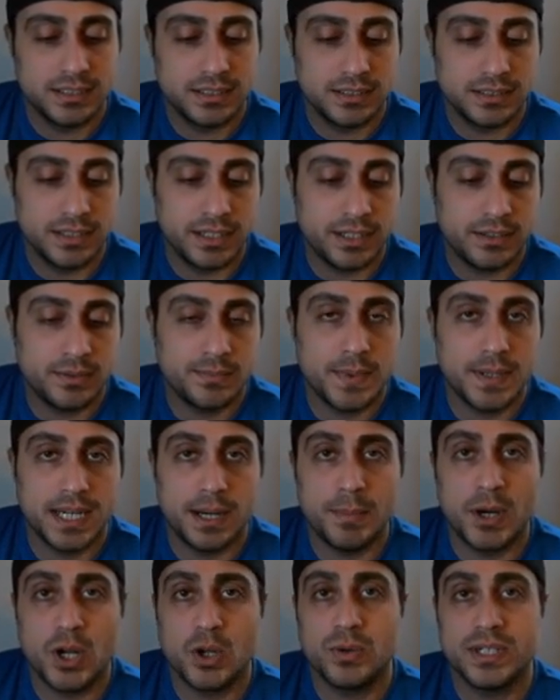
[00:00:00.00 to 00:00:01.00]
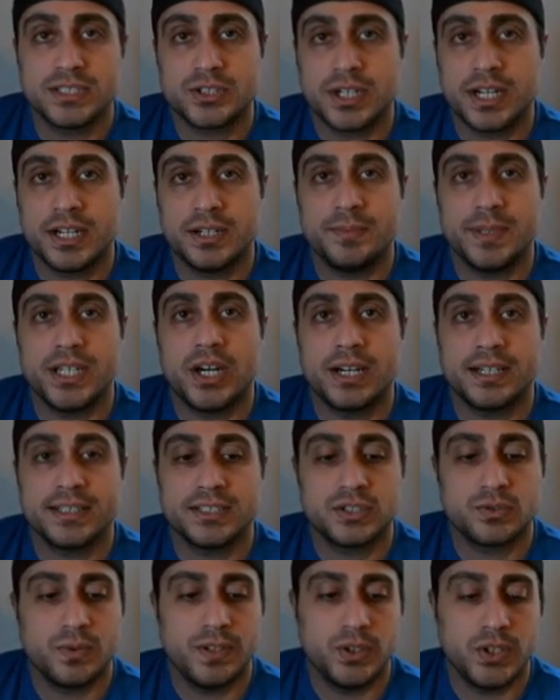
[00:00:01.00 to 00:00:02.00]
You know, I'm always trying to be
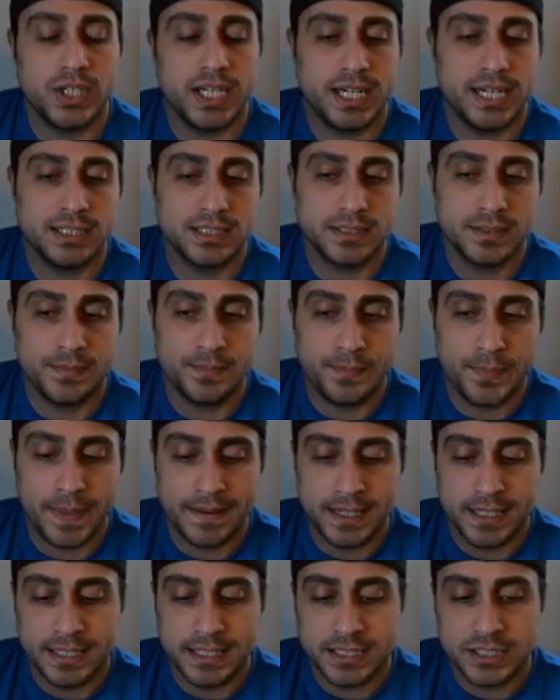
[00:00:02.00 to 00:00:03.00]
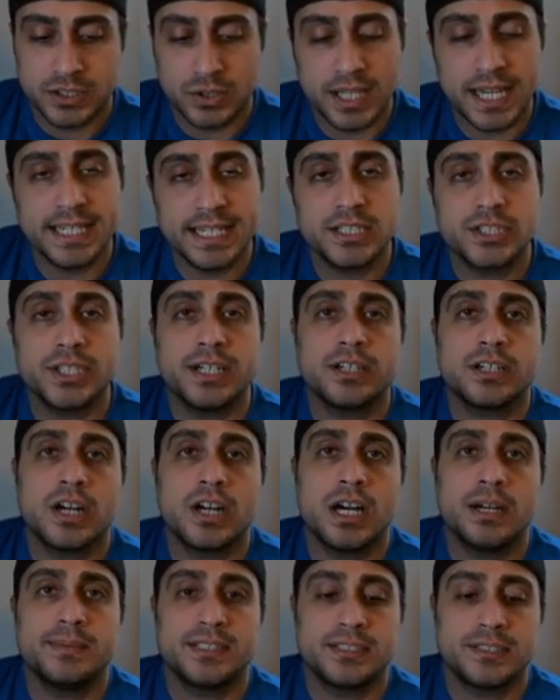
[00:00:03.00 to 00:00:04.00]
honest with you guys. So like, share,
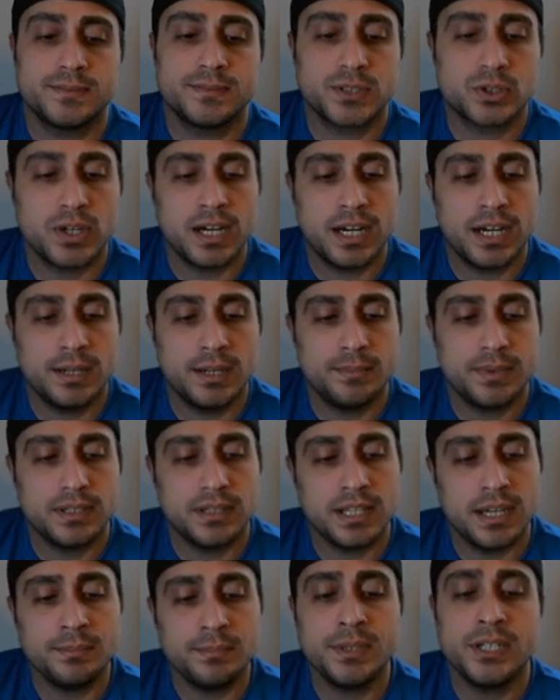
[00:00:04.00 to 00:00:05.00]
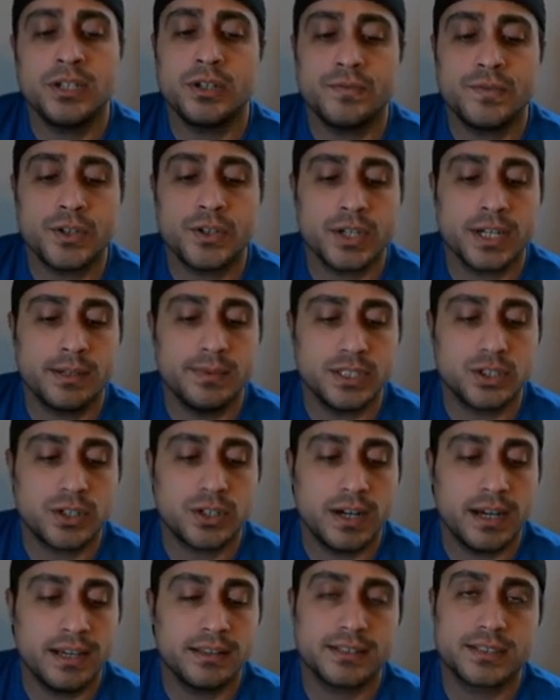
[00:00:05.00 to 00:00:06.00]
comment, subscribe. Let me know if you're gonna be
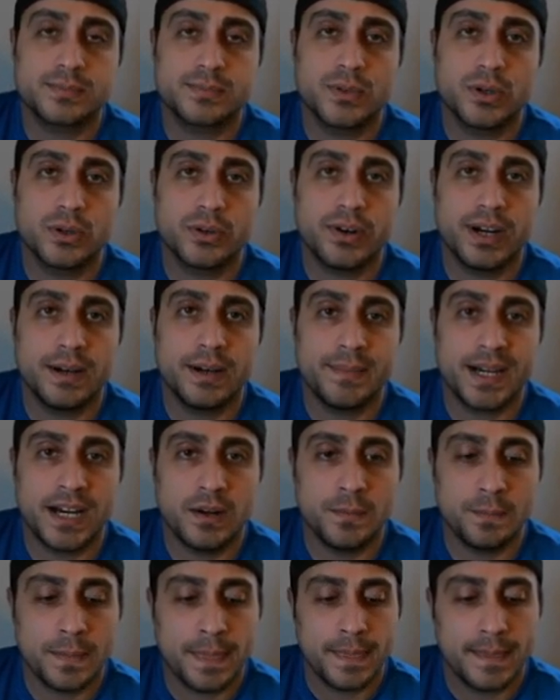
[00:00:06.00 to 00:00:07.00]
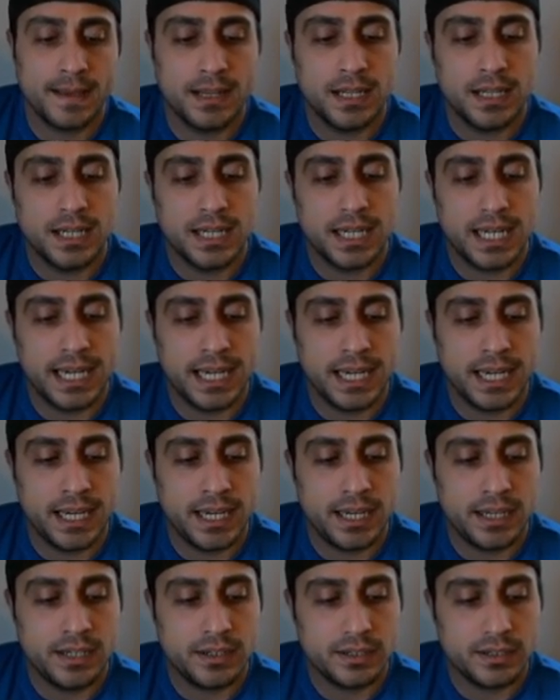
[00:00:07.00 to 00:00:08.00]
trying this program out.
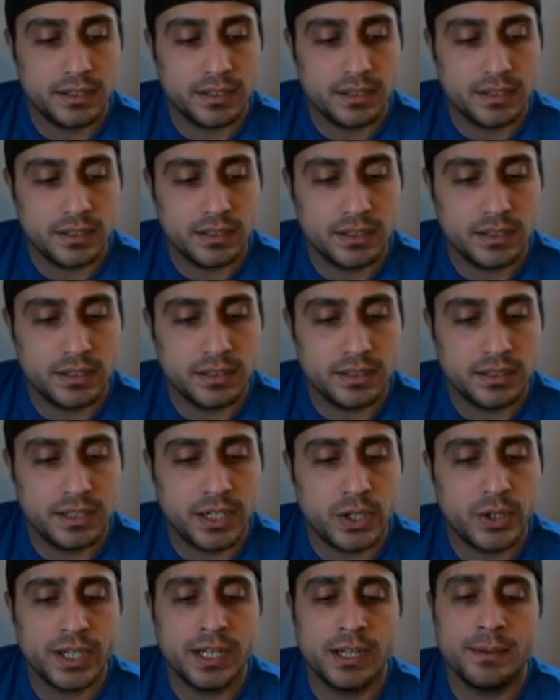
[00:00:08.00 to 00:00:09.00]
And, you know, in a